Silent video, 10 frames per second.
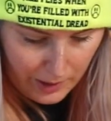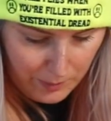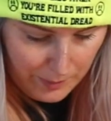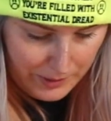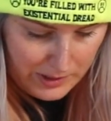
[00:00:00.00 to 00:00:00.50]
air
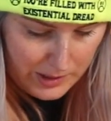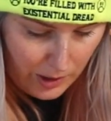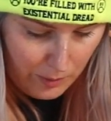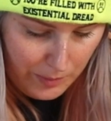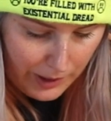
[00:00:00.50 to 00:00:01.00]
bubbles
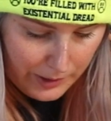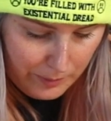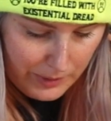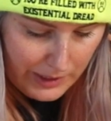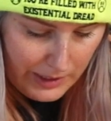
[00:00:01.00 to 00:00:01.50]
don't bother
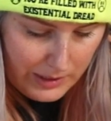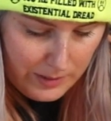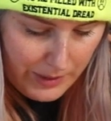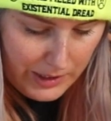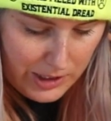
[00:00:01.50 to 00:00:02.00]
me
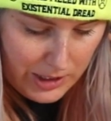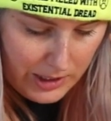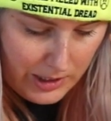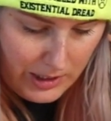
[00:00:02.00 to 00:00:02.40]
as much